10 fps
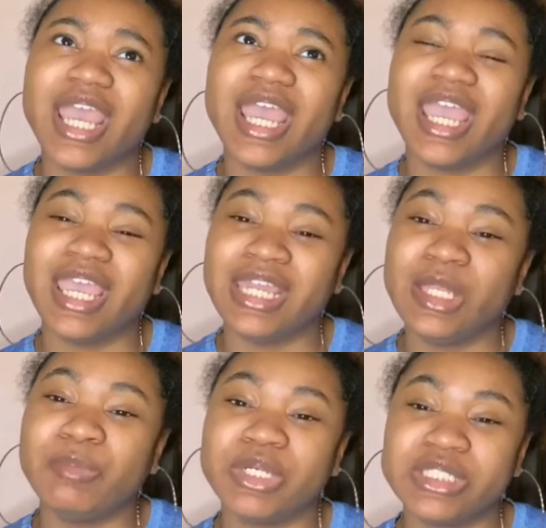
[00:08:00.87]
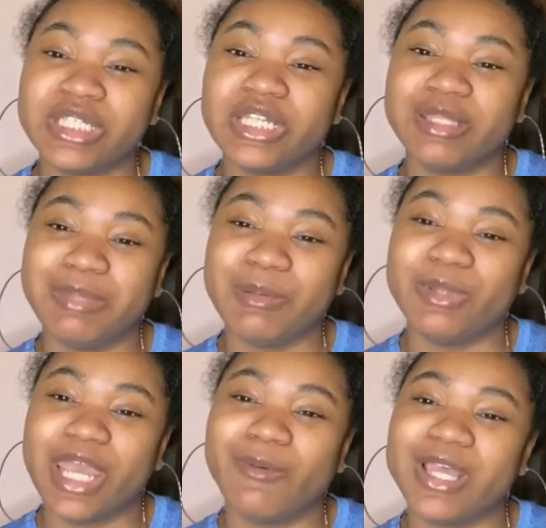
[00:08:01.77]
80% of the people
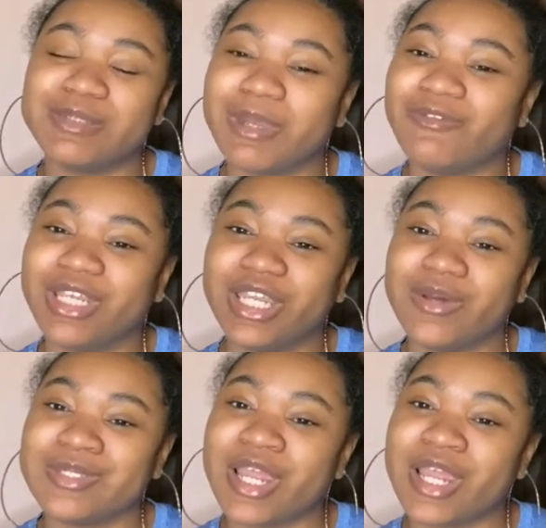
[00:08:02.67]
that watch my videos